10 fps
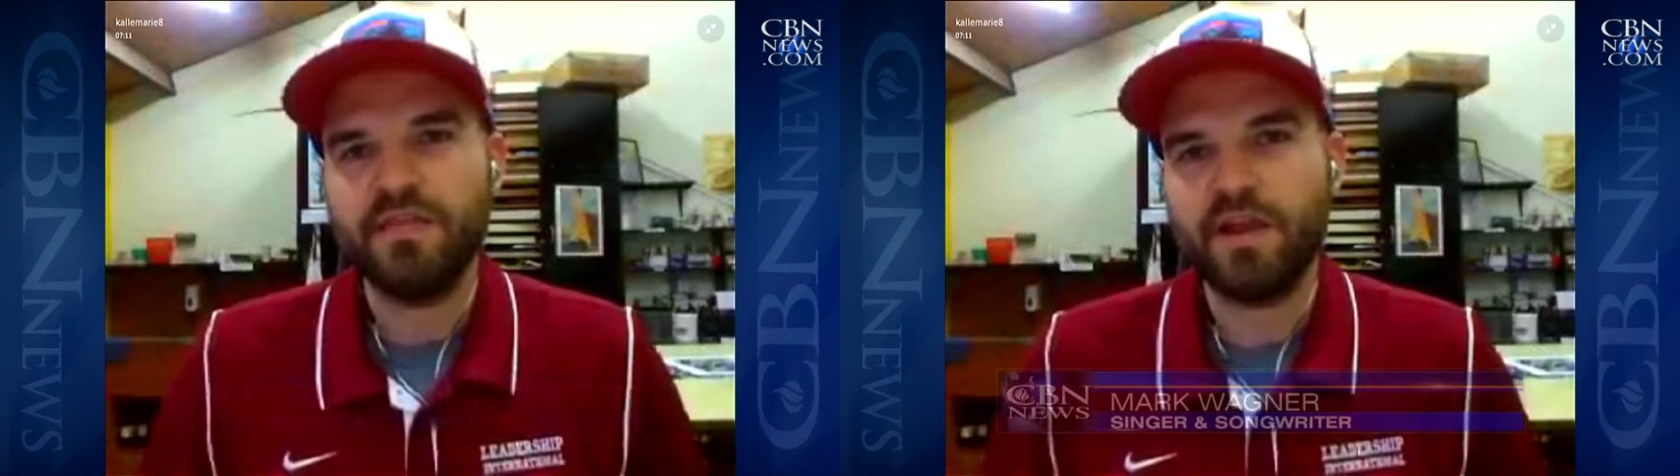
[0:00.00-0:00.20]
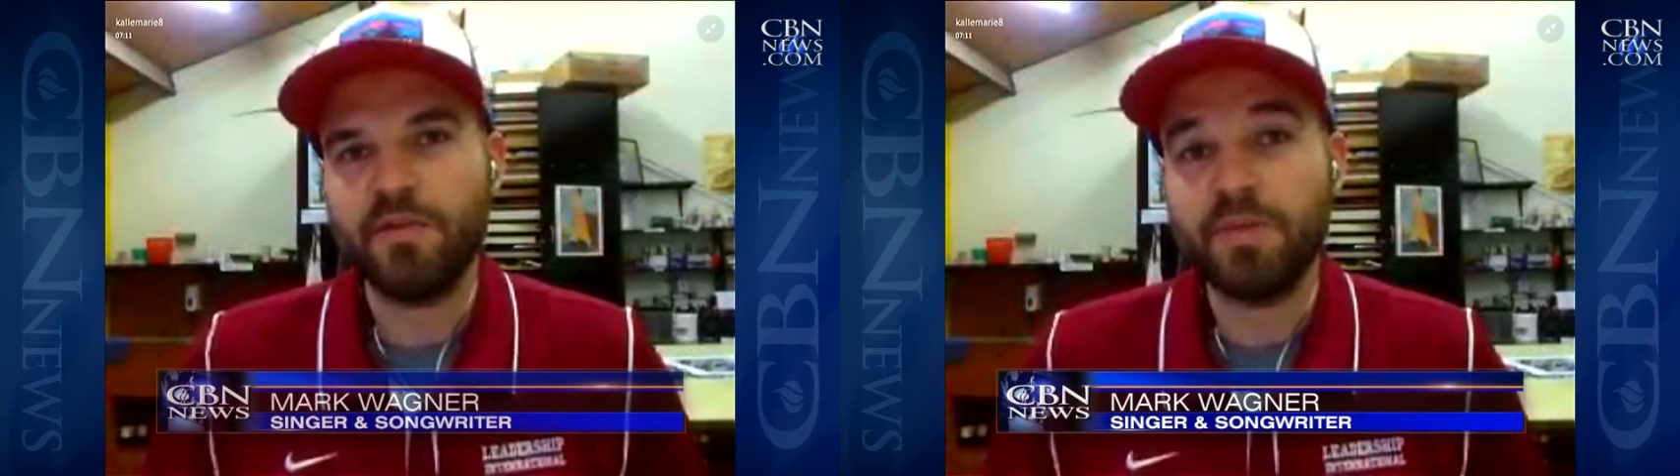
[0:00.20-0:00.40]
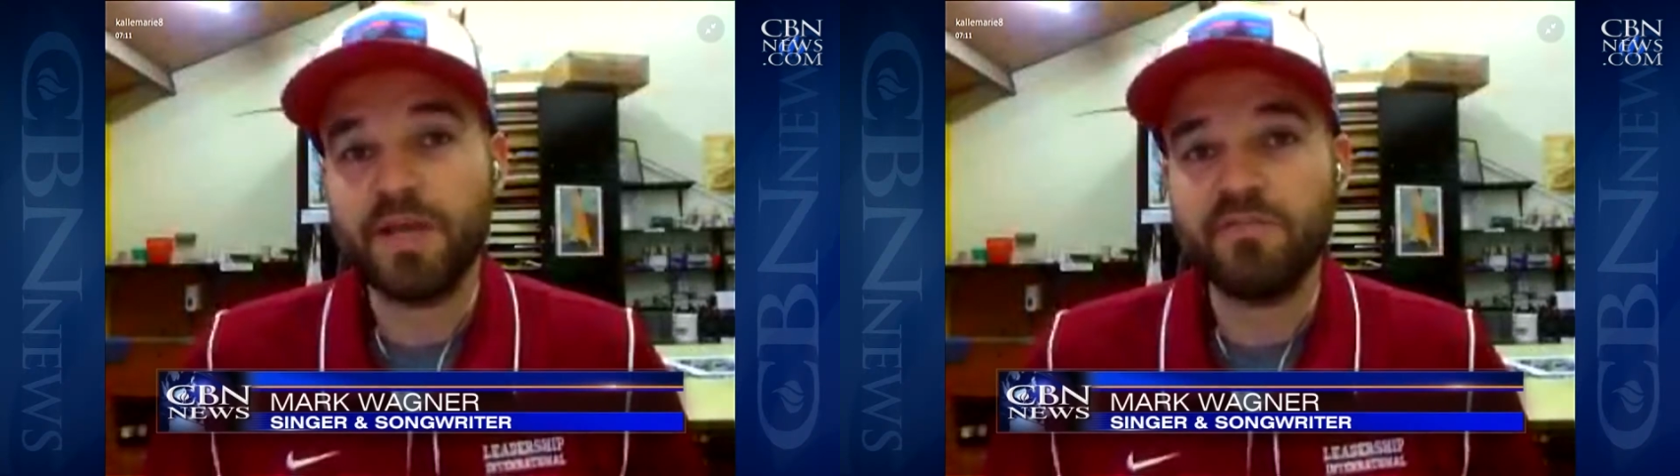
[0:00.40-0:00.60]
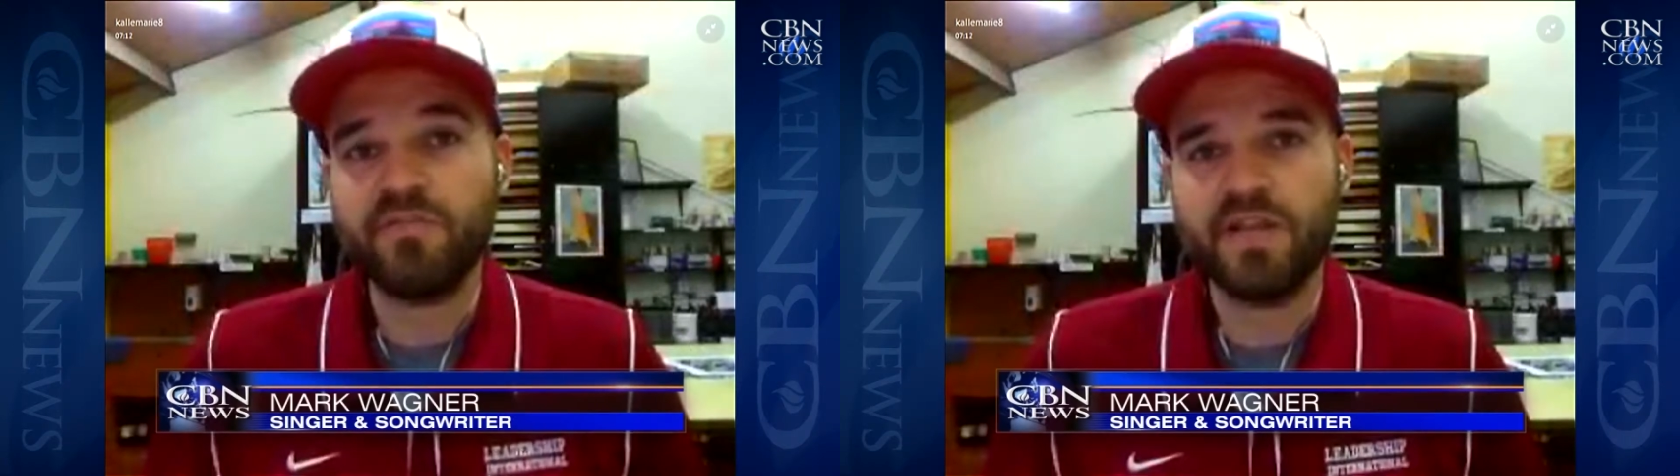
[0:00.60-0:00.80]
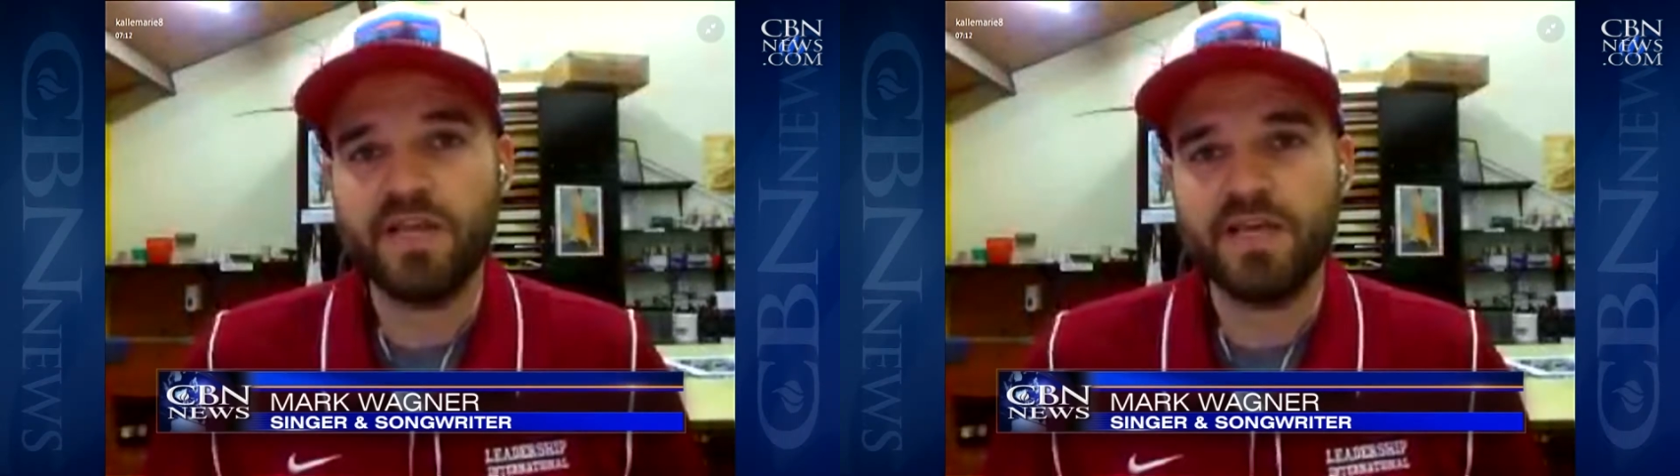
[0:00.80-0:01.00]
that are
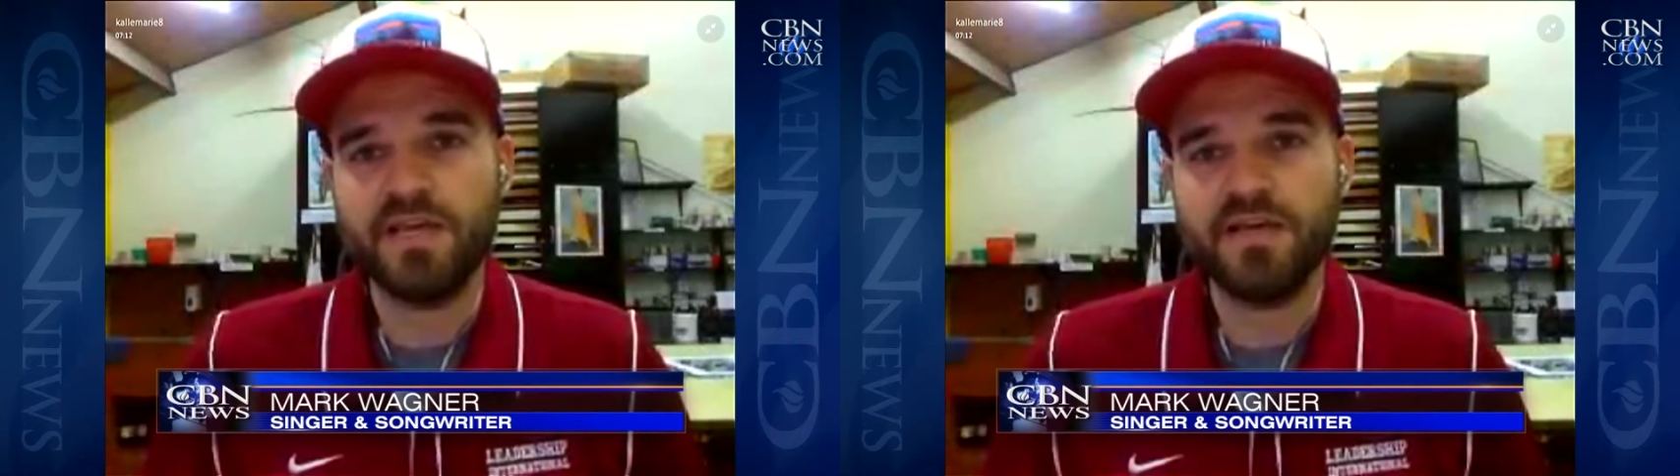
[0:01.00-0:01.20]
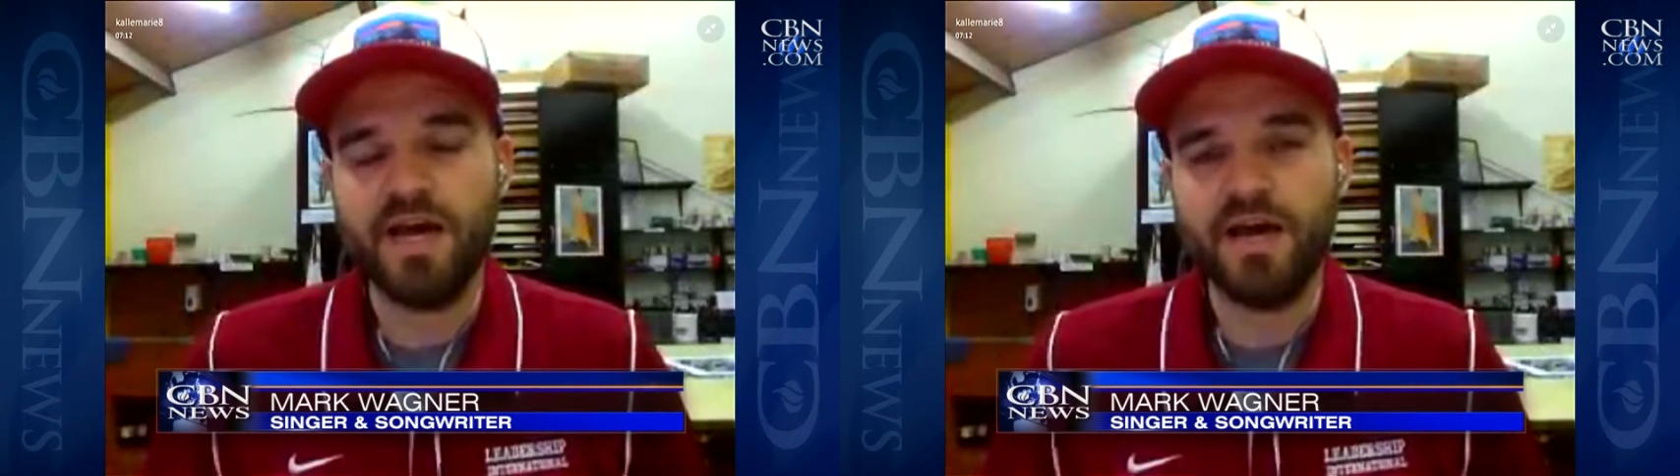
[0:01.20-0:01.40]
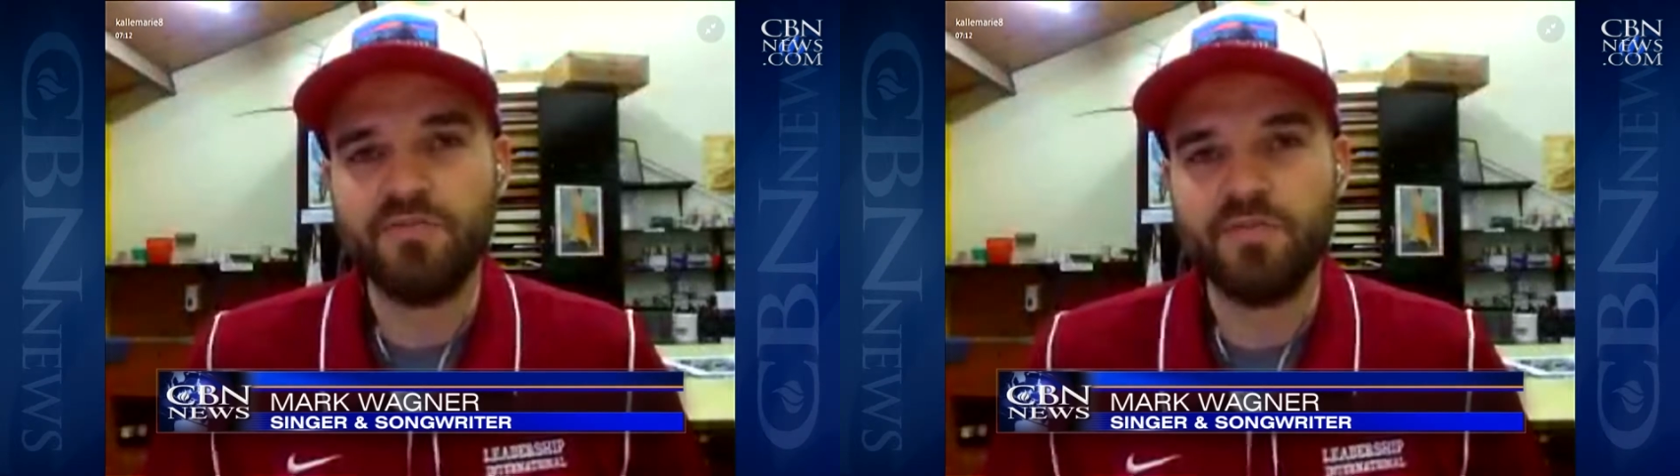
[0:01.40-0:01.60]
benefiting uh,